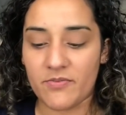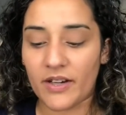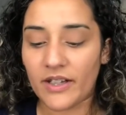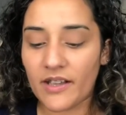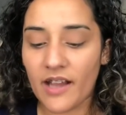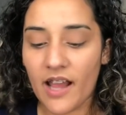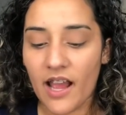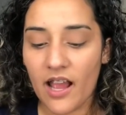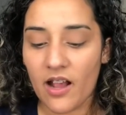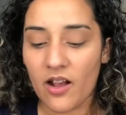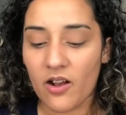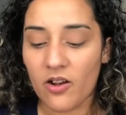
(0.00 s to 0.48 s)

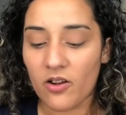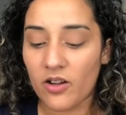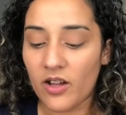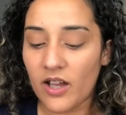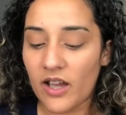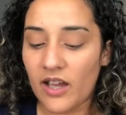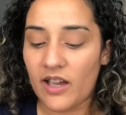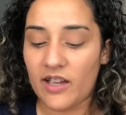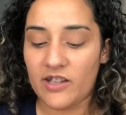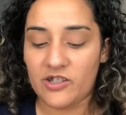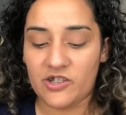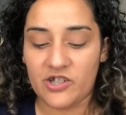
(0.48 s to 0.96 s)
Right now
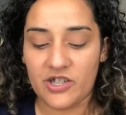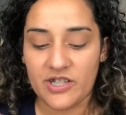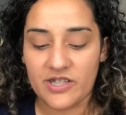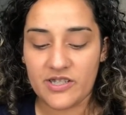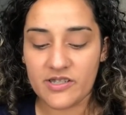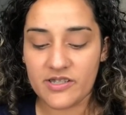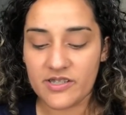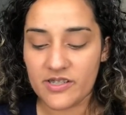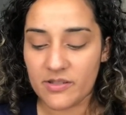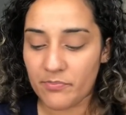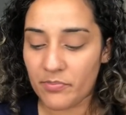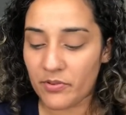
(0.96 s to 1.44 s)
it's just
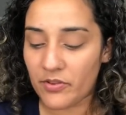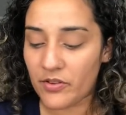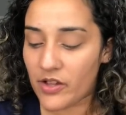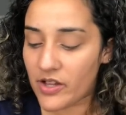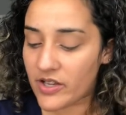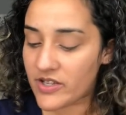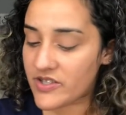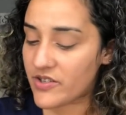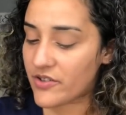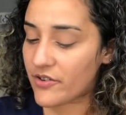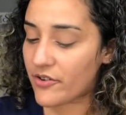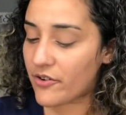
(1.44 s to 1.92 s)
a simple
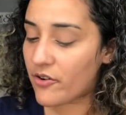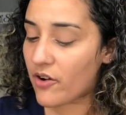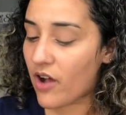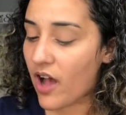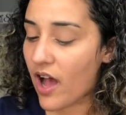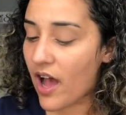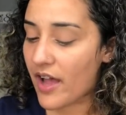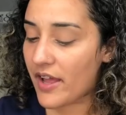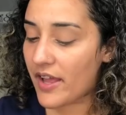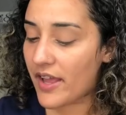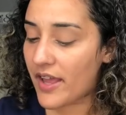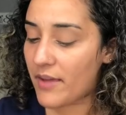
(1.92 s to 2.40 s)
look, so
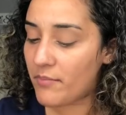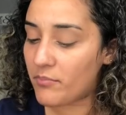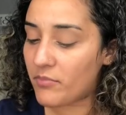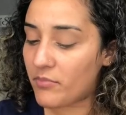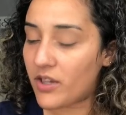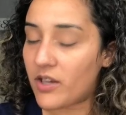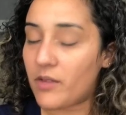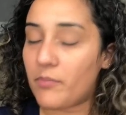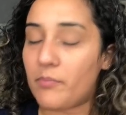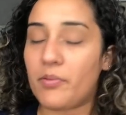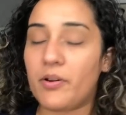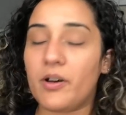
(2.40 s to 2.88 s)
I am
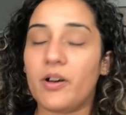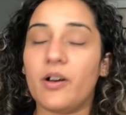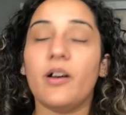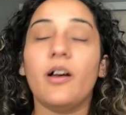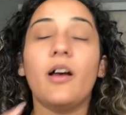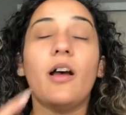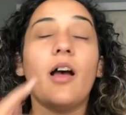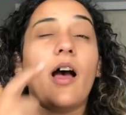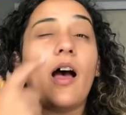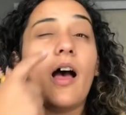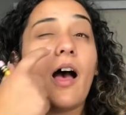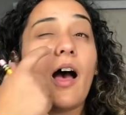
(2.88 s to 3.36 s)
going to put
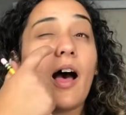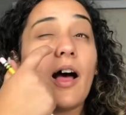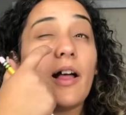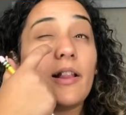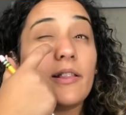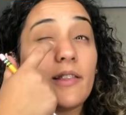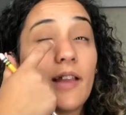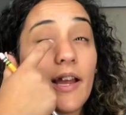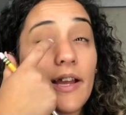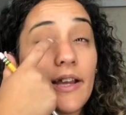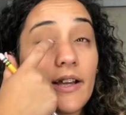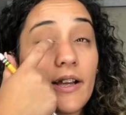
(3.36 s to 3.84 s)
a
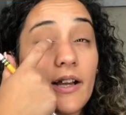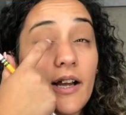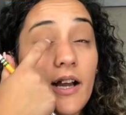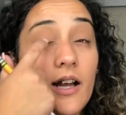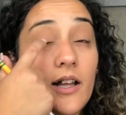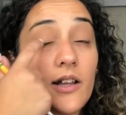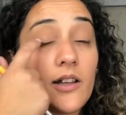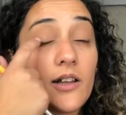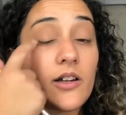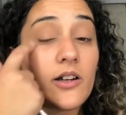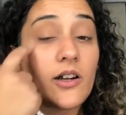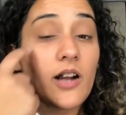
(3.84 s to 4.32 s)
light
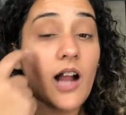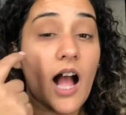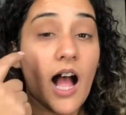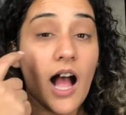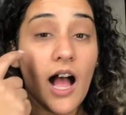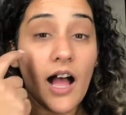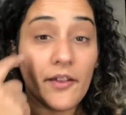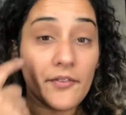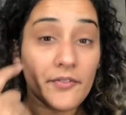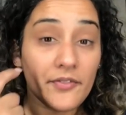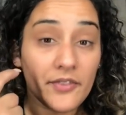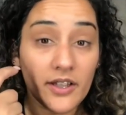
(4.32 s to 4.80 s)
color
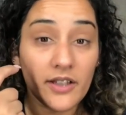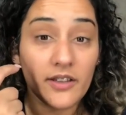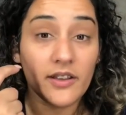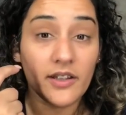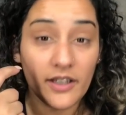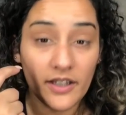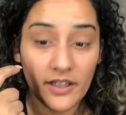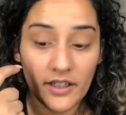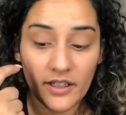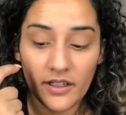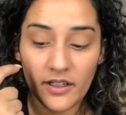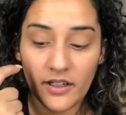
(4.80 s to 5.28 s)
on the
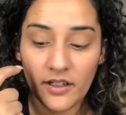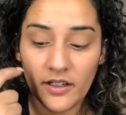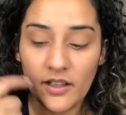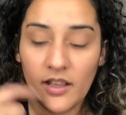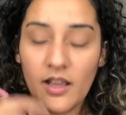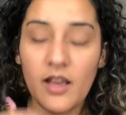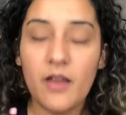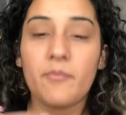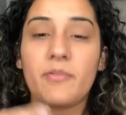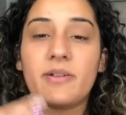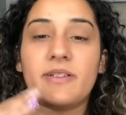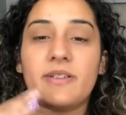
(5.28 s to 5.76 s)
lid
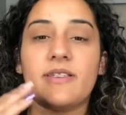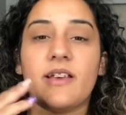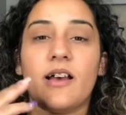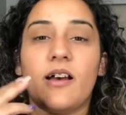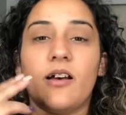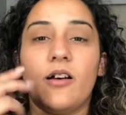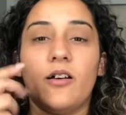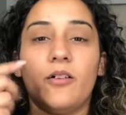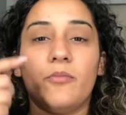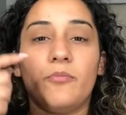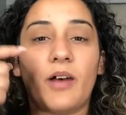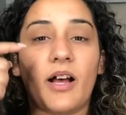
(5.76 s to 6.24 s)
because
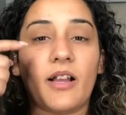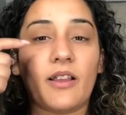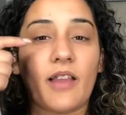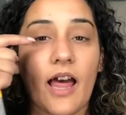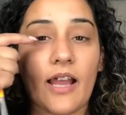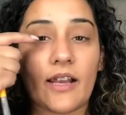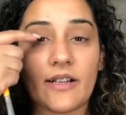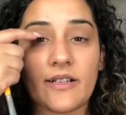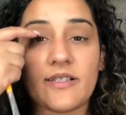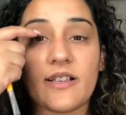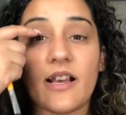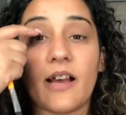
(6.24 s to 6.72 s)
a
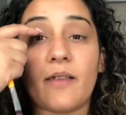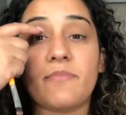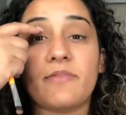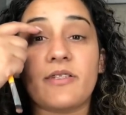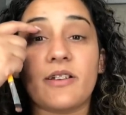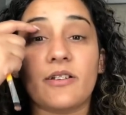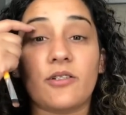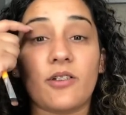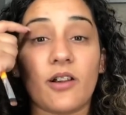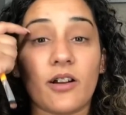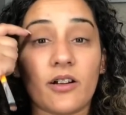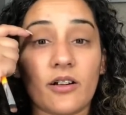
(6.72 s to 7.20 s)
lot of times
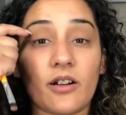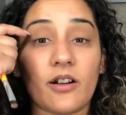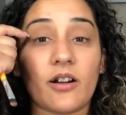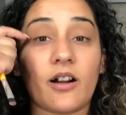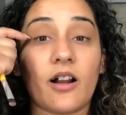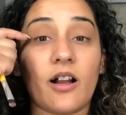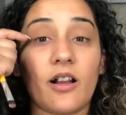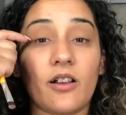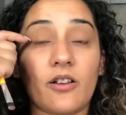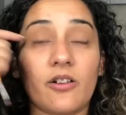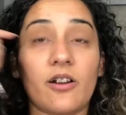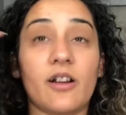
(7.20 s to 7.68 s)
the darker
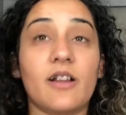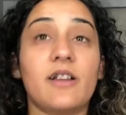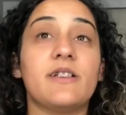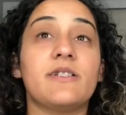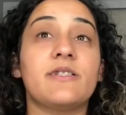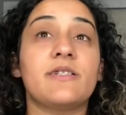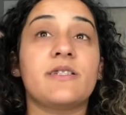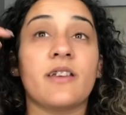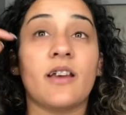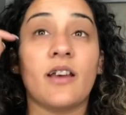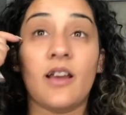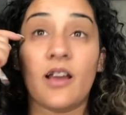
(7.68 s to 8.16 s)
color
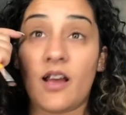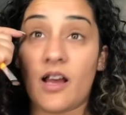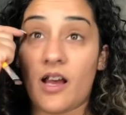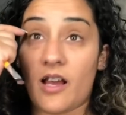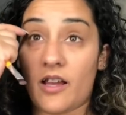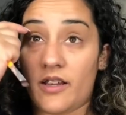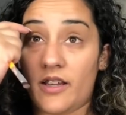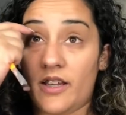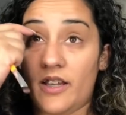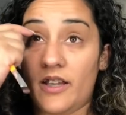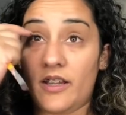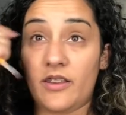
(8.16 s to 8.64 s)
is
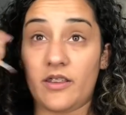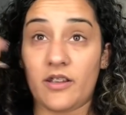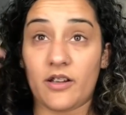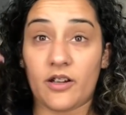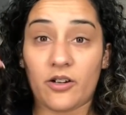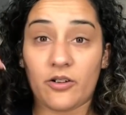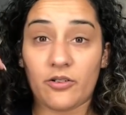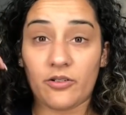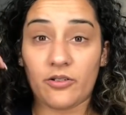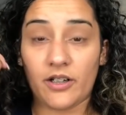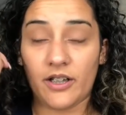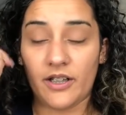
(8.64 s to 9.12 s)
in the
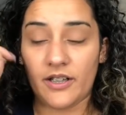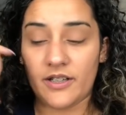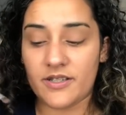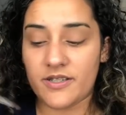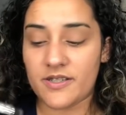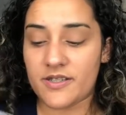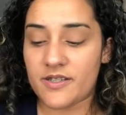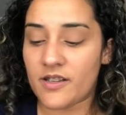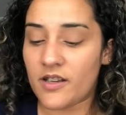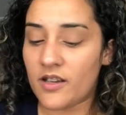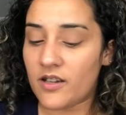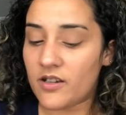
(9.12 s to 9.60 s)

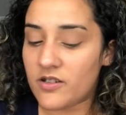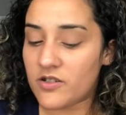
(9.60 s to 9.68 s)
crease.